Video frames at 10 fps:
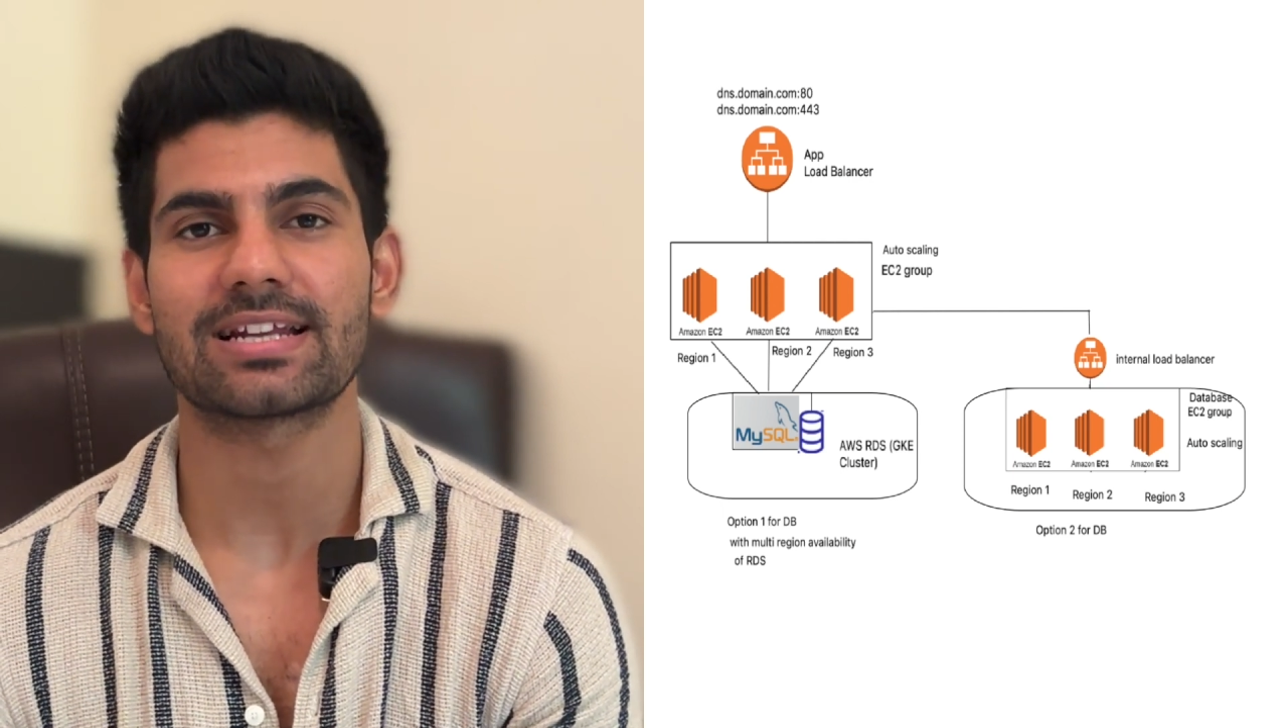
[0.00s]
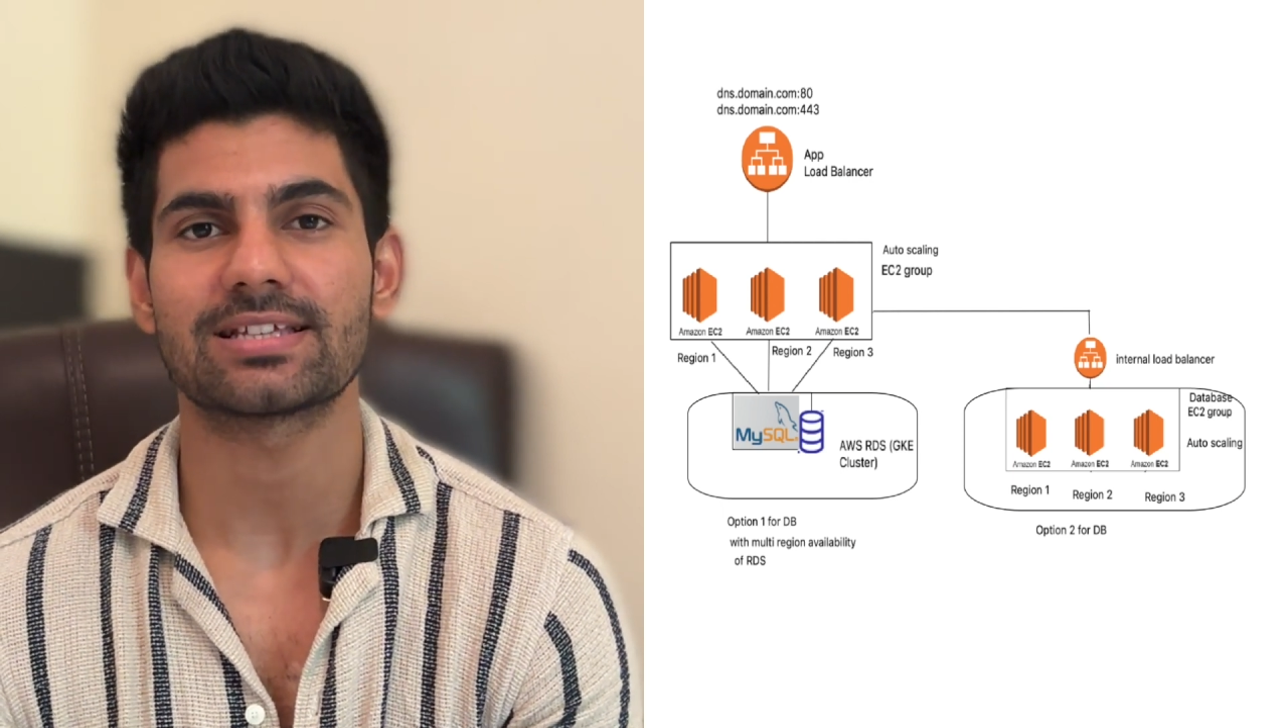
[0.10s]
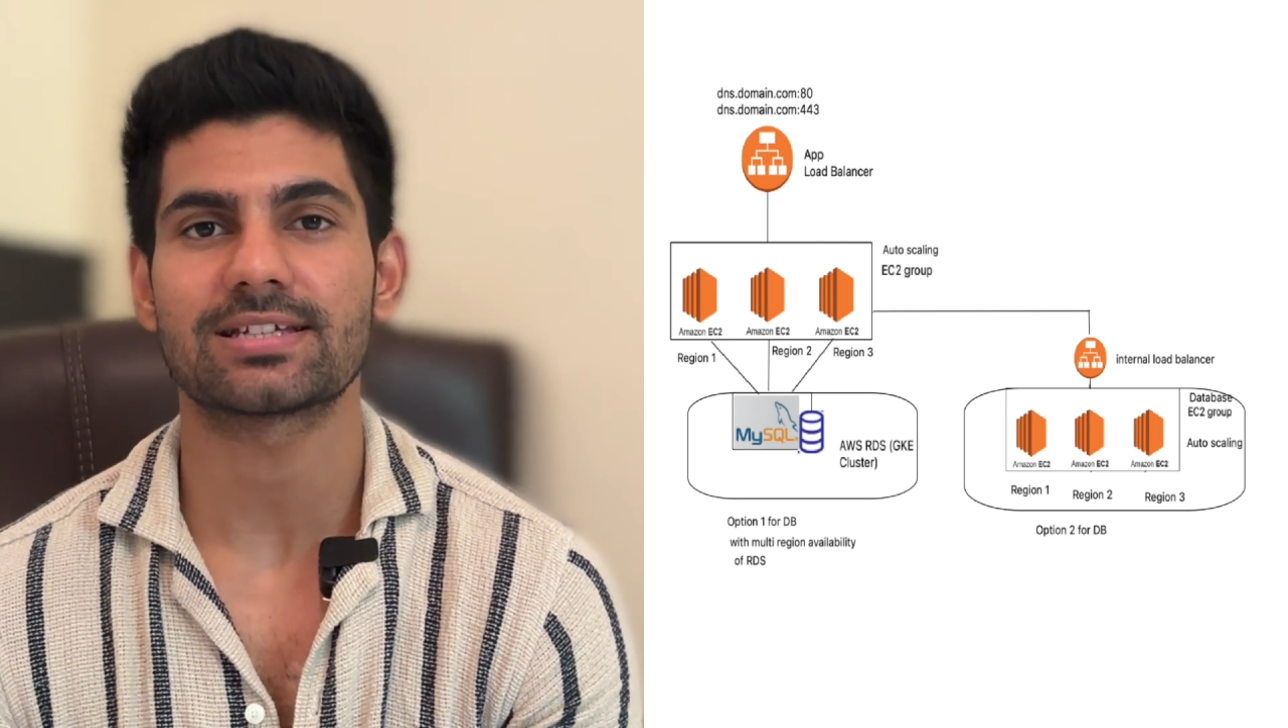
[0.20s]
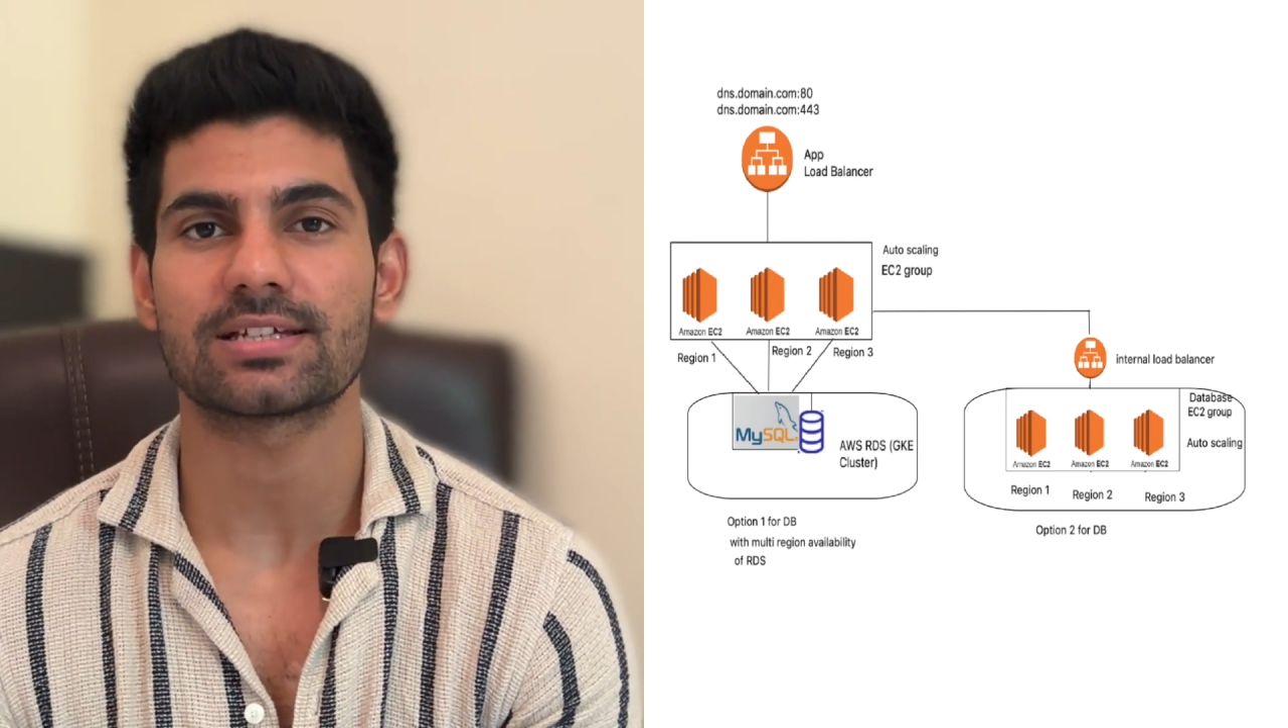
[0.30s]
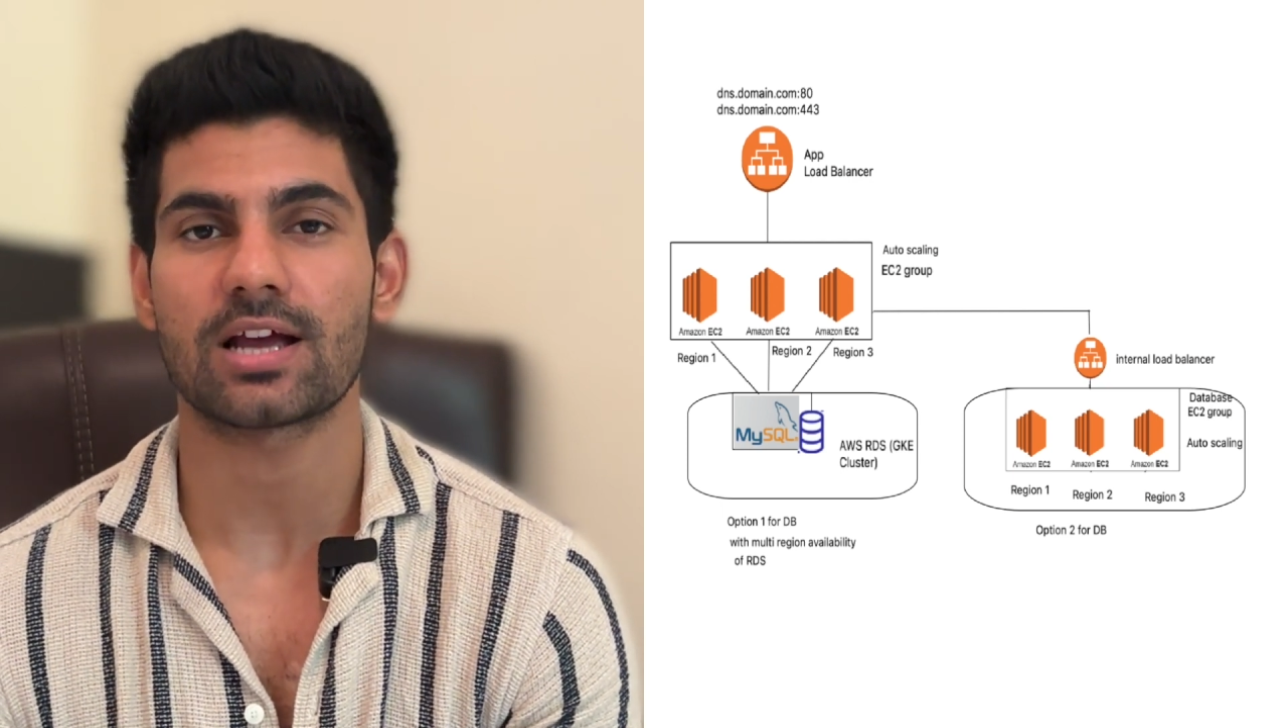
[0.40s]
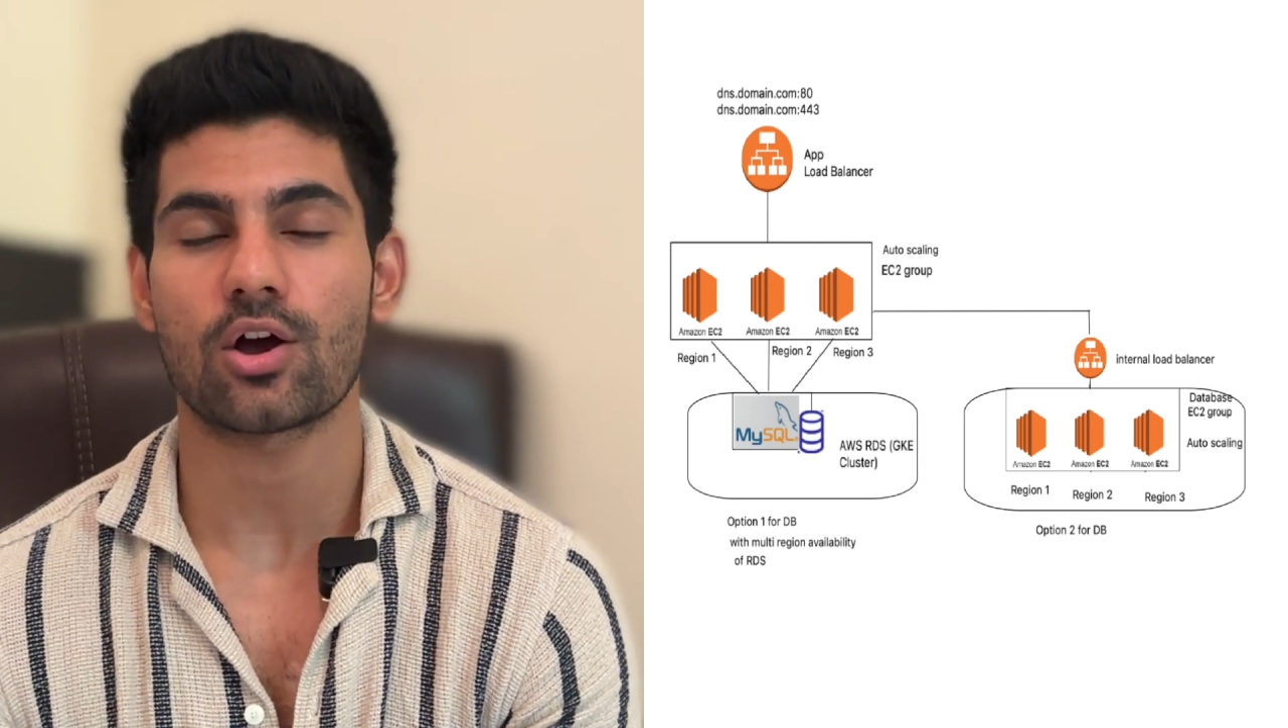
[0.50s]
this is a